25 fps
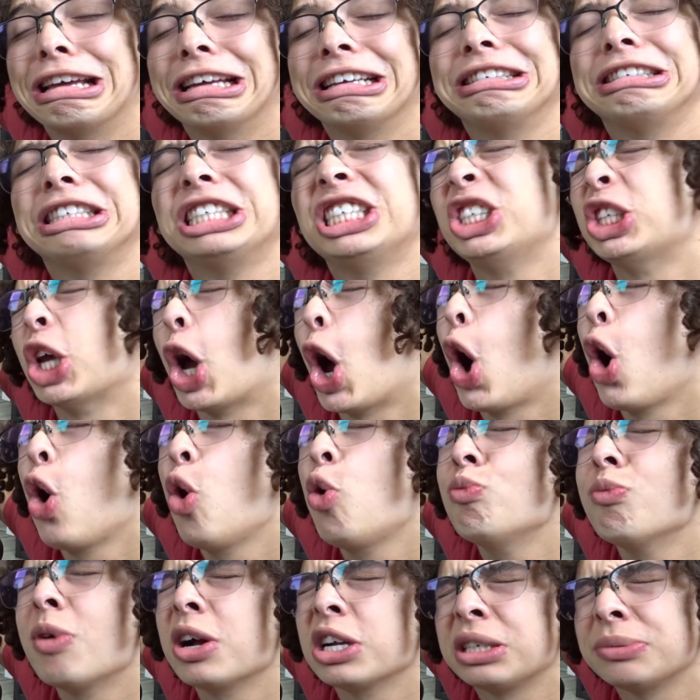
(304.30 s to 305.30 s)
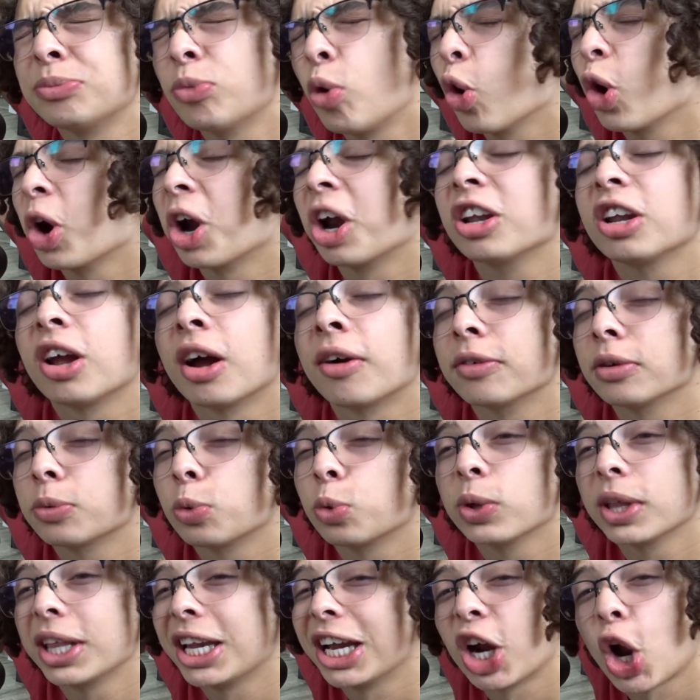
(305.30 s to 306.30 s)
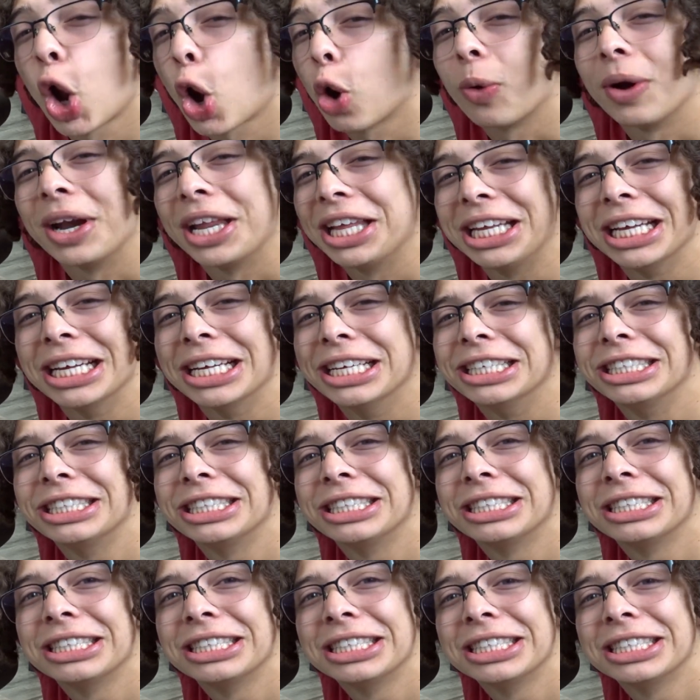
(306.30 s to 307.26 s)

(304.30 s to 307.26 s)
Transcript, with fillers: so much more uncomfortable than it already is.